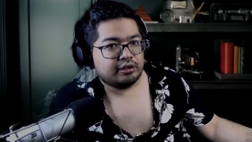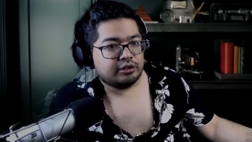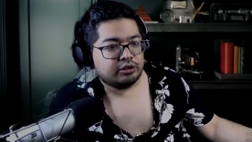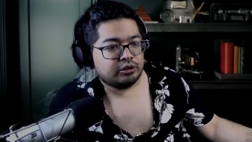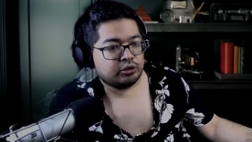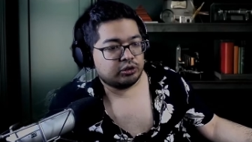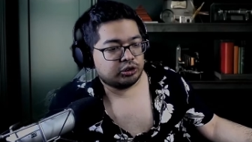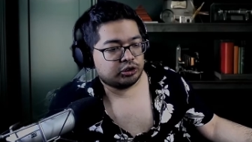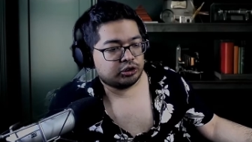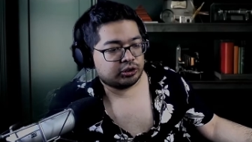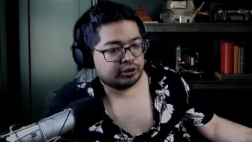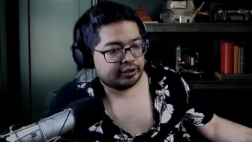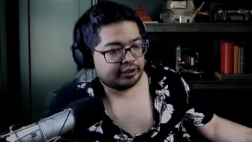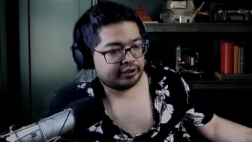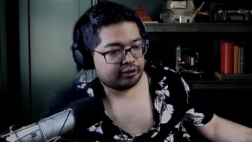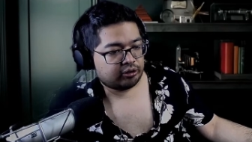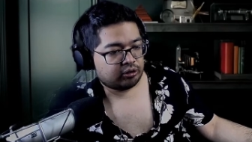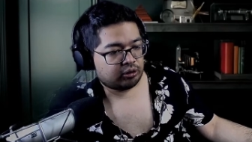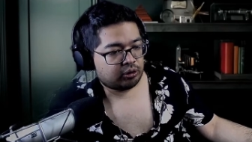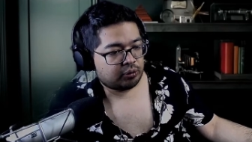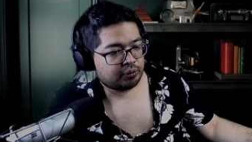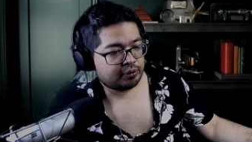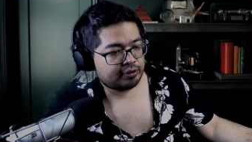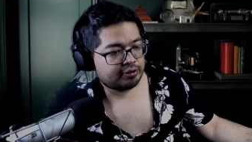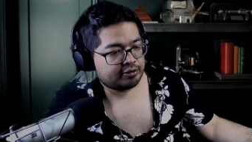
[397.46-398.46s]
usually
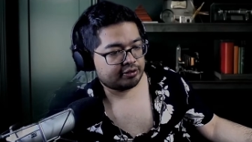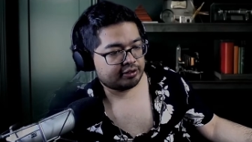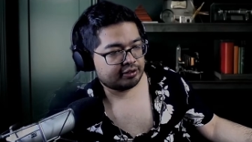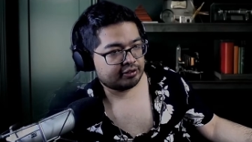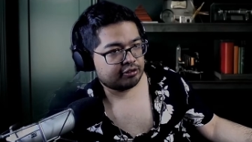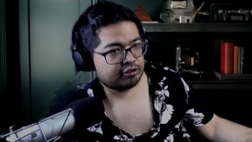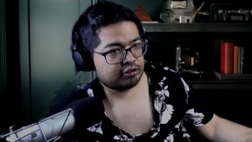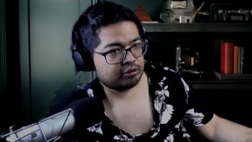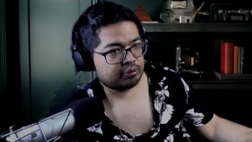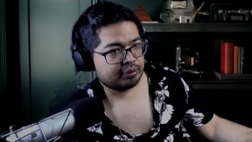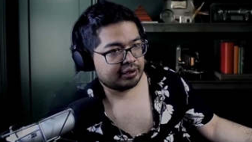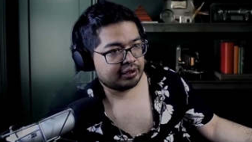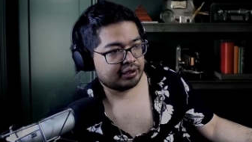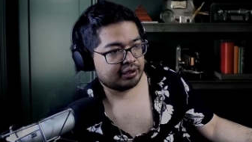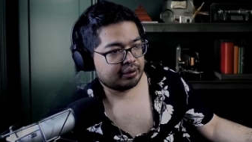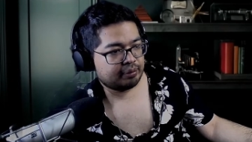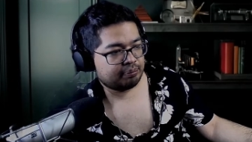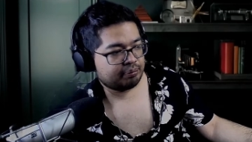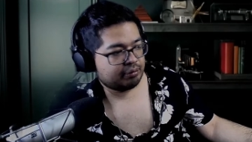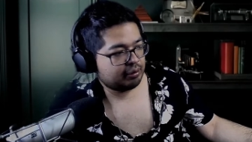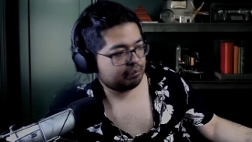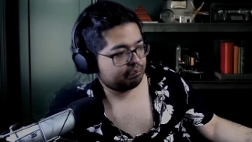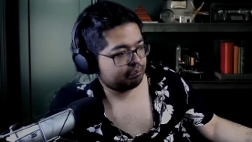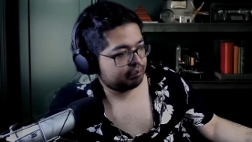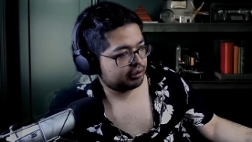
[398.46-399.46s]
there always tends to be a
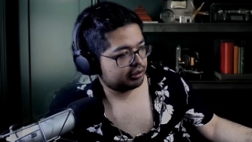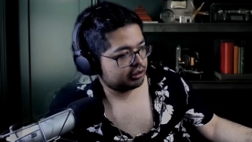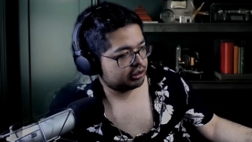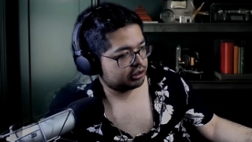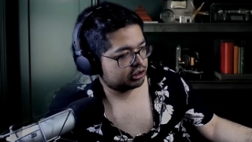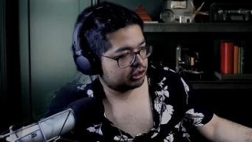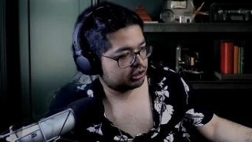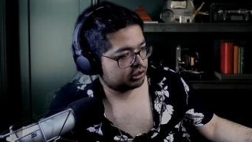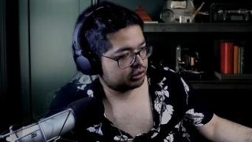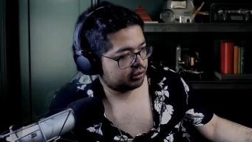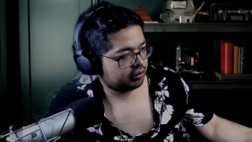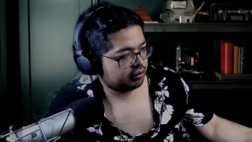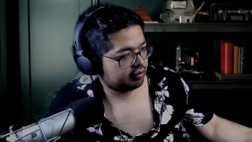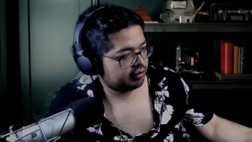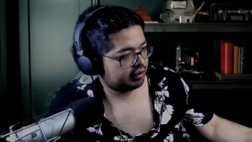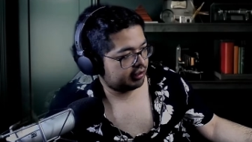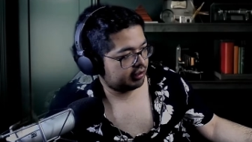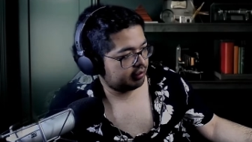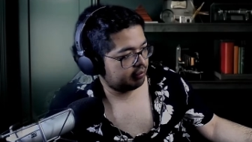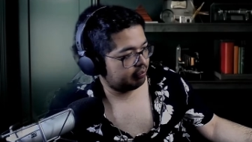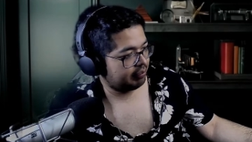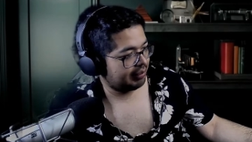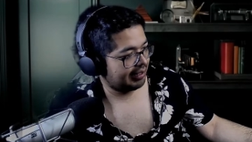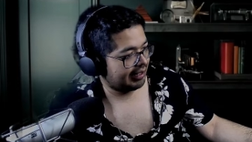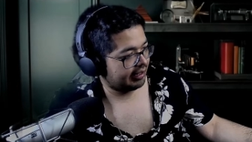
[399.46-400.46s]
push towards
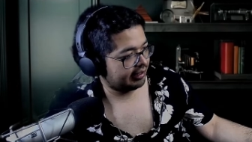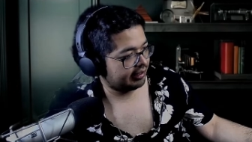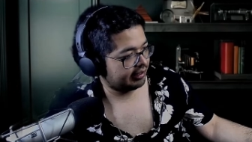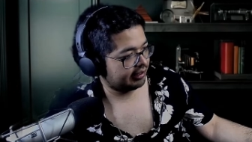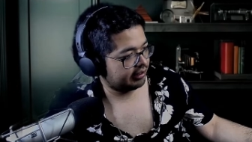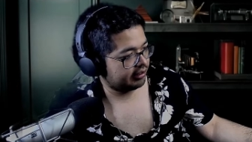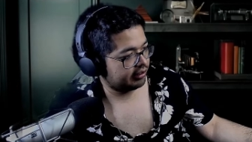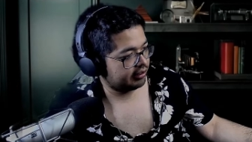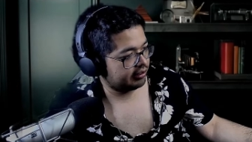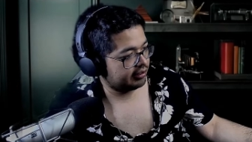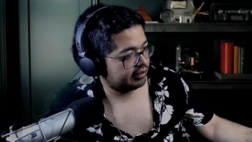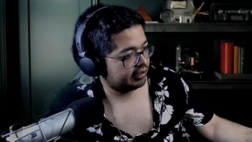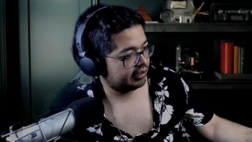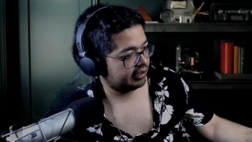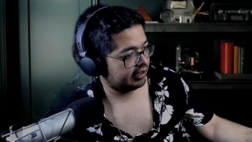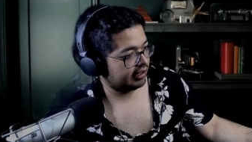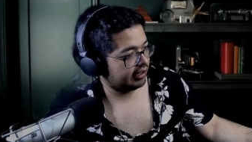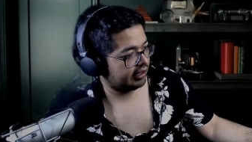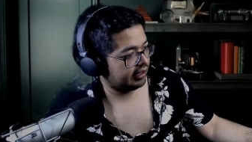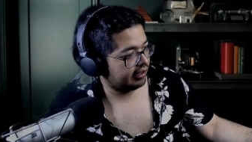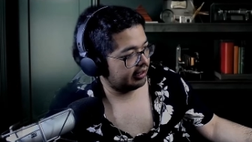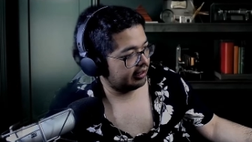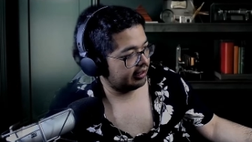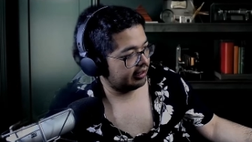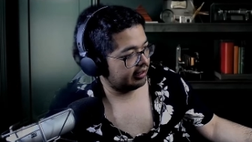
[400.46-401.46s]
like a bad and good
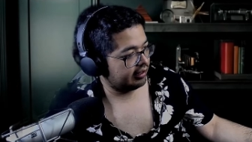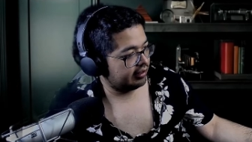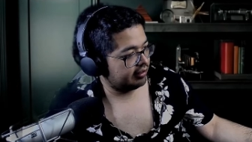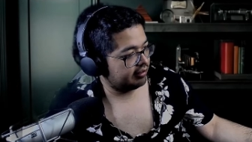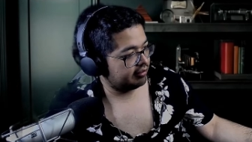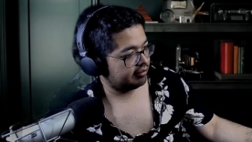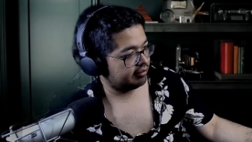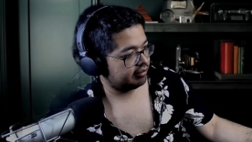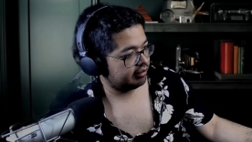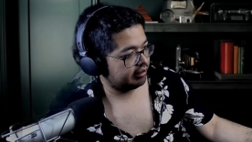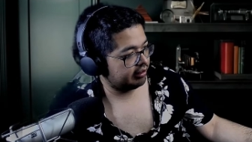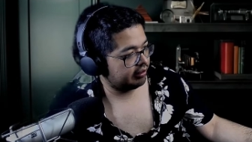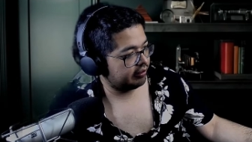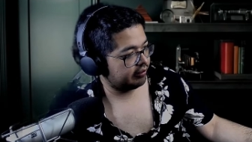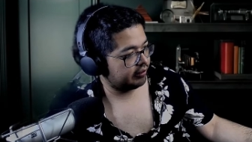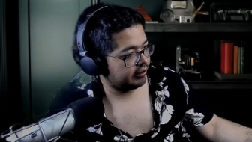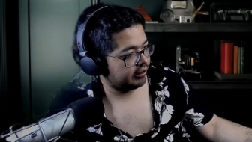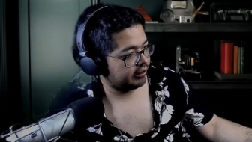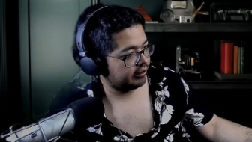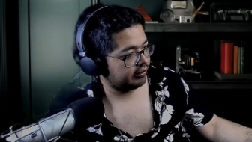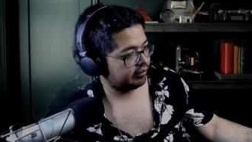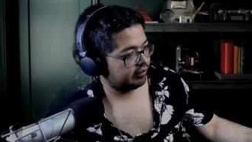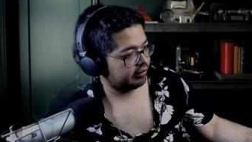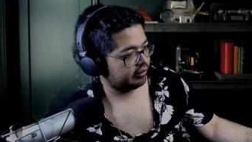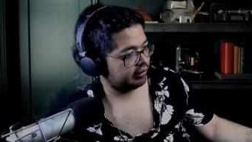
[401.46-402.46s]
guy
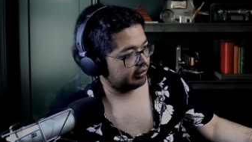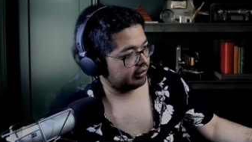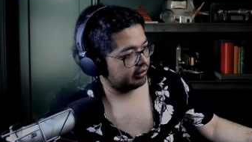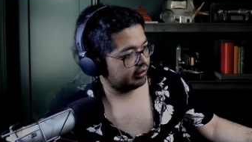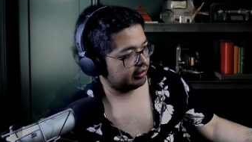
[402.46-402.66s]
scenario.